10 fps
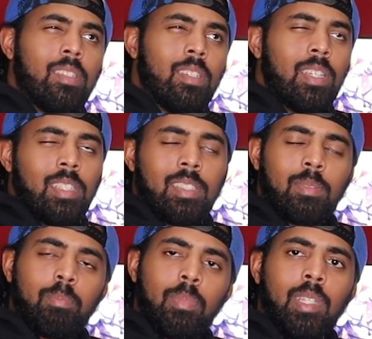it's
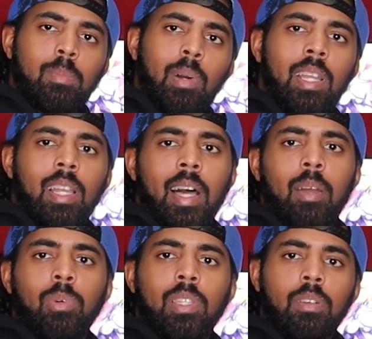about in
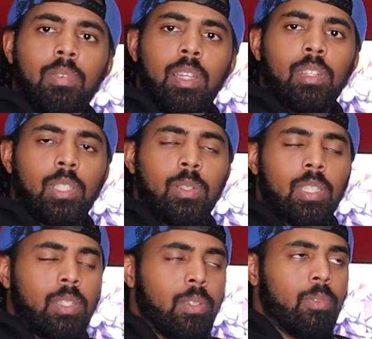line with their figures
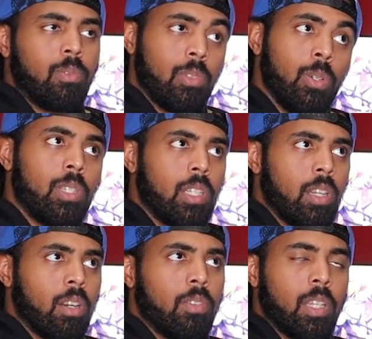usually
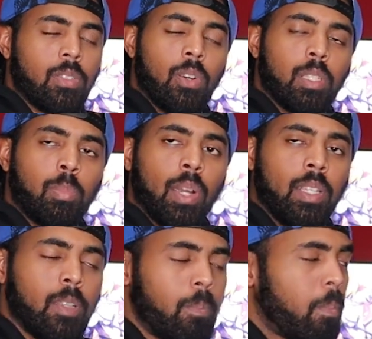are as far as
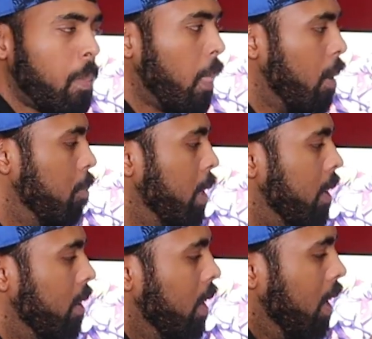price.
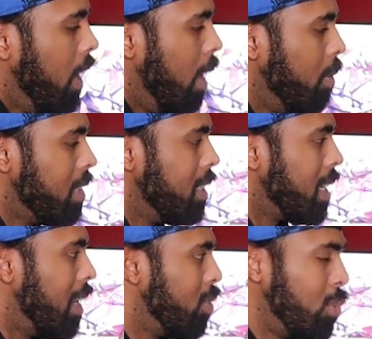But I will say
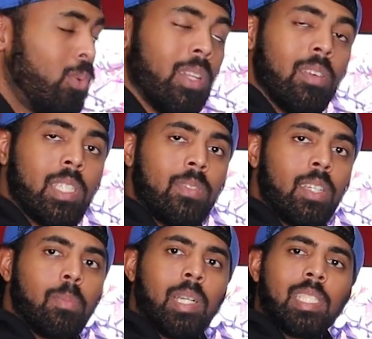this, I do love this
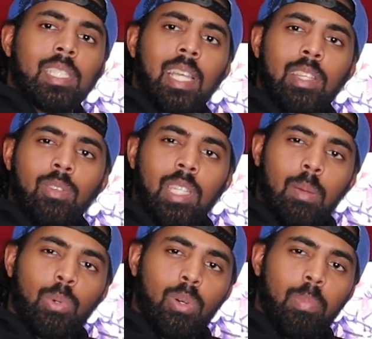figure because it's not their
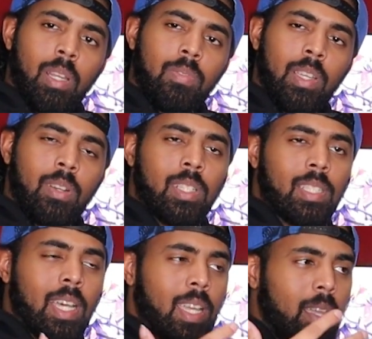typical bunny figure. It's not